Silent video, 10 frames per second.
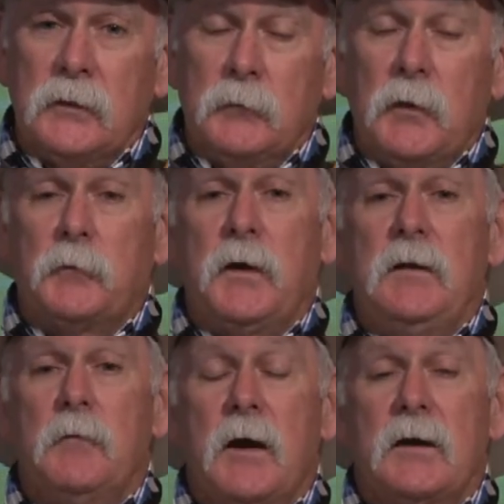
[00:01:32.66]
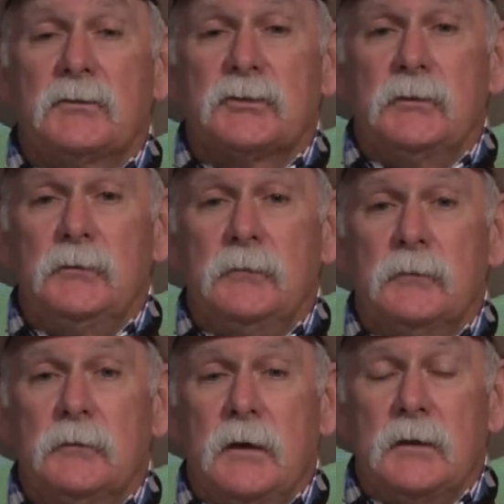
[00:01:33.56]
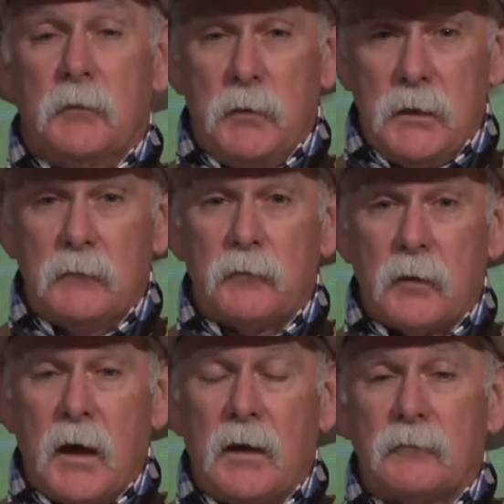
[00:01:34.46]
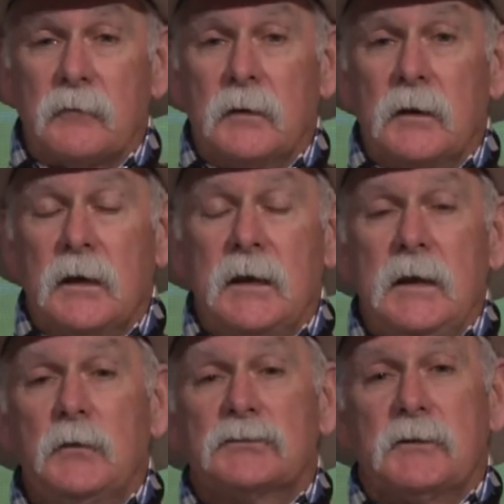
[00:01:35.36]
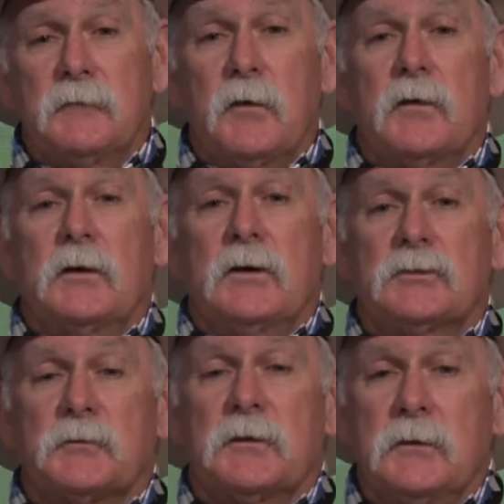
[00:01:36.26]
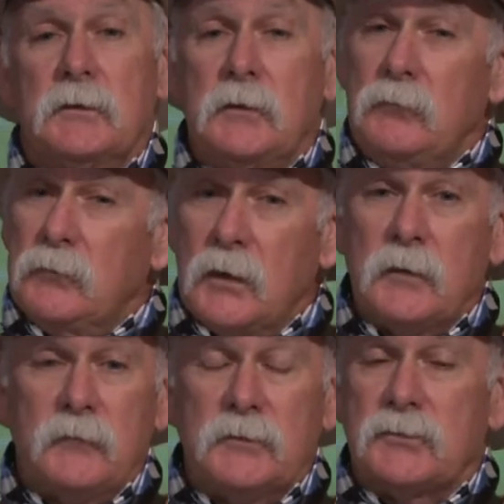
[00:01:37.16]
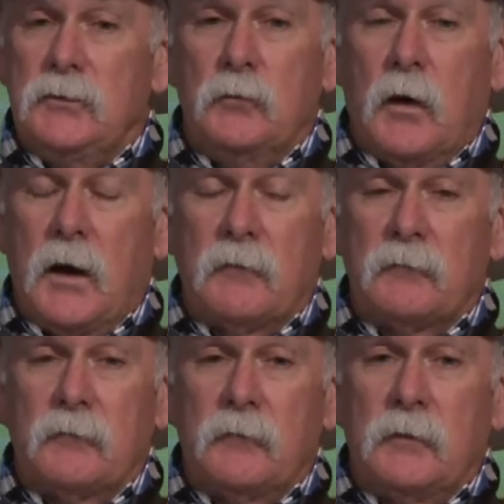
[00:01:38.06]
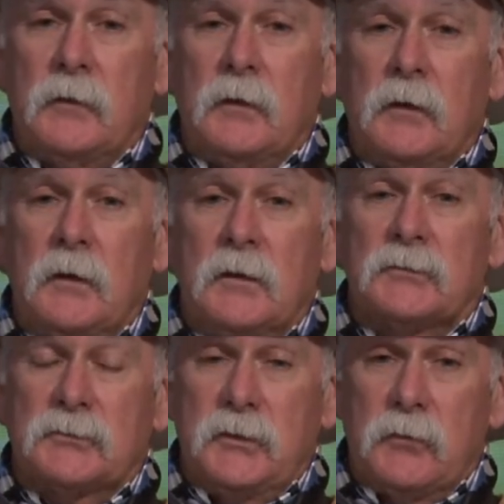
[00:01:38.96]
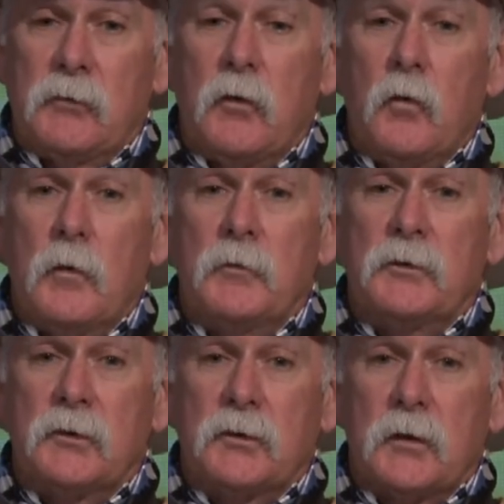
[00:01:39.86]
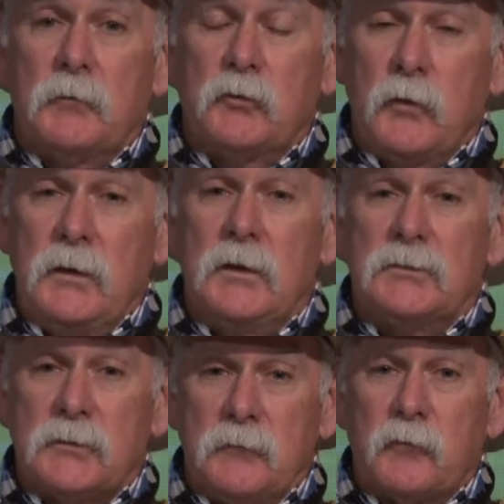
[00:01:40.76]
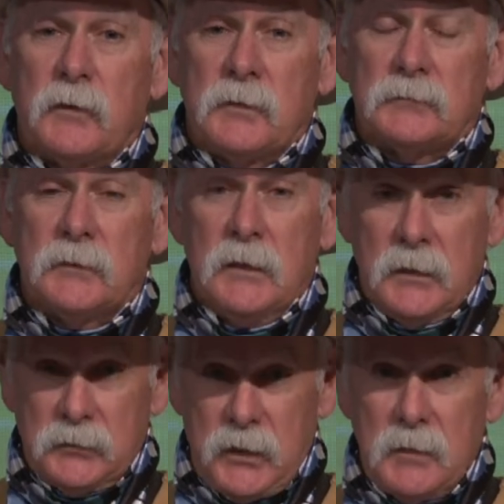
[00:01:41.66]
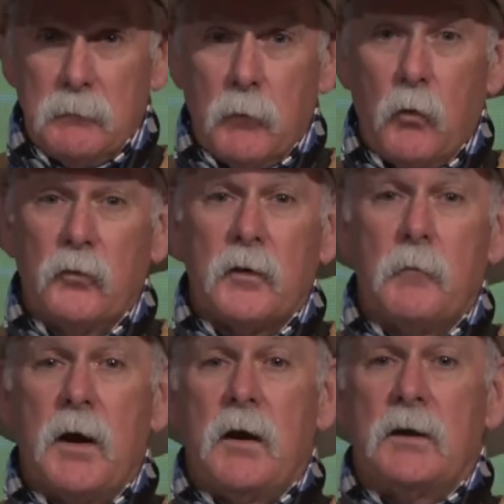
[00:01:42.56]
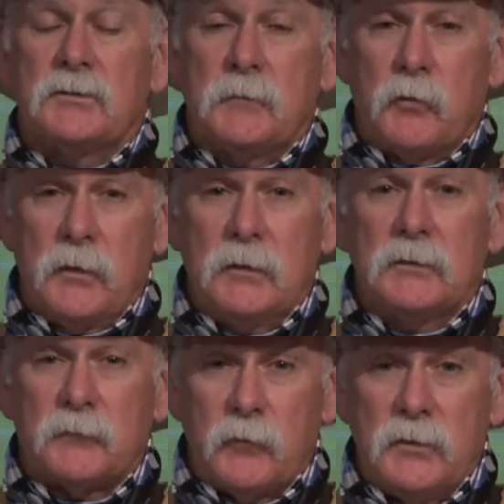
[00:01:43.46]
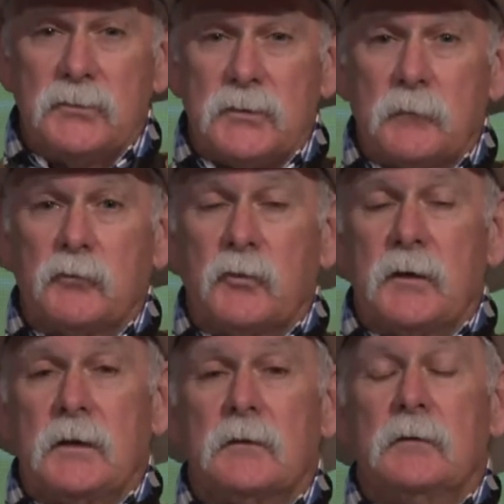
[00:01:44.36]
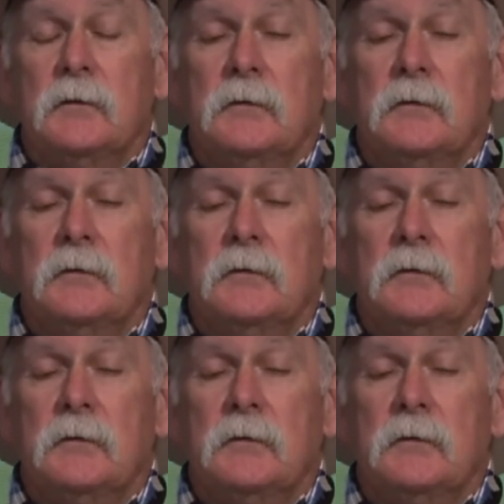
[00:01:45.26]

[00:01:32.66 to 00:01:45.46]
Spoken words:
But Pete married Sue and committed for life, and he was a devoted husband who loved his new wife. Still no woman could come between these two friends, take more than a marriage to bring this friendship to an end.